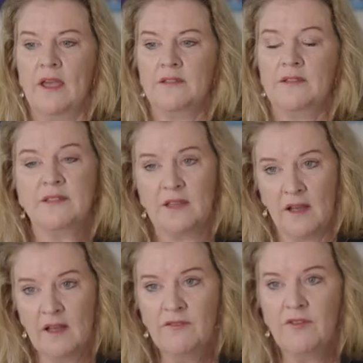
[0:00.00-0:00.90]
as a
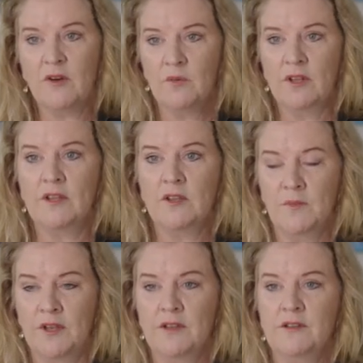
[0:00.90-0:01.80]
staff, are really
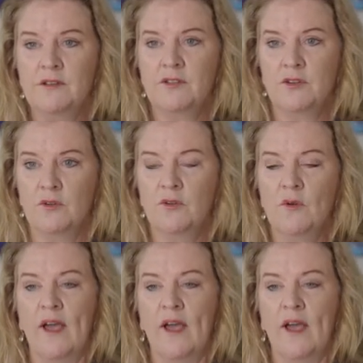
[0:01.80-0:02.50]
committed to